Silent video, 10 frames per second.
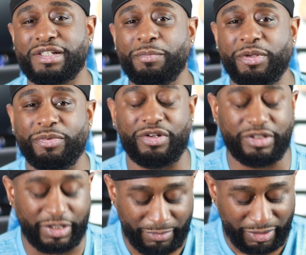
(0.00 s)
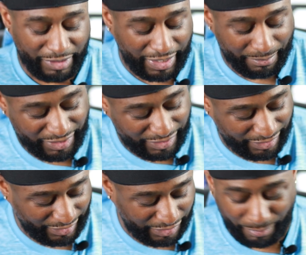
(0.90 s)
Some people gonna look at me and be like,
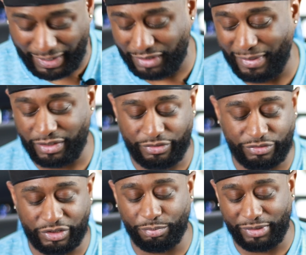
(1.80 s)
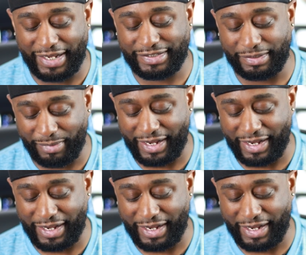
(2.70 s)
man, ain't nobody about to use no plastic